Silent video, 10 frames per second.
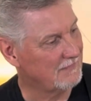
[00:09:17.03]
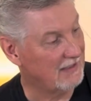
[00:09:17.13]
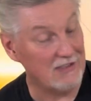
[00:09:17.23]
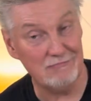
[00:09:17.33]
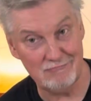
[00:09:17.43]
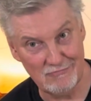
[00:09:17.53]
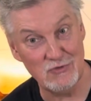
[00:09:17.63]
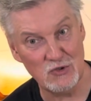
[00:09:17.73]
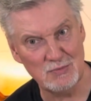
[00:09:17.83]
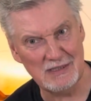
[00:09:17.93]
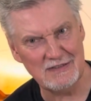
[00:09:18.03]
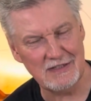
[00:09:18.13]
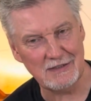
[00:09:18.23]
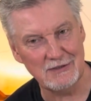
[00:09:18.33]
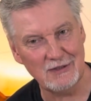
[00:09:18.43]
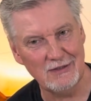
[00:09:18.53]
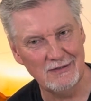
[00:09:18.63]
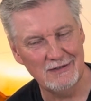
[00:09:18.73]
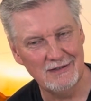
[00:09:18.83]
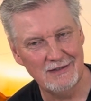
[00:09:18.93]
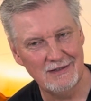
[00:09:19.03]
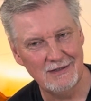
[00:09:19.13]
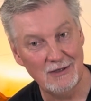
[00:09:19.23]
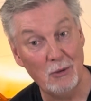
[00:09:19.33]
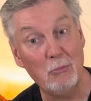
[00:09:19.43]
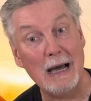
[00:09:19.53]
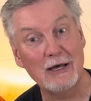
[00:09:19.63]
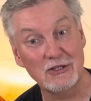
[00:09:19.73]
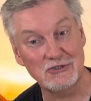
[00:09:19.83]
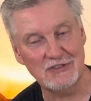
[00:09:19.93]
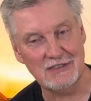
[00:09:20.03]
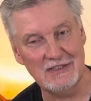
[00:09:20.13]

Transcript: It just might take a little polishing.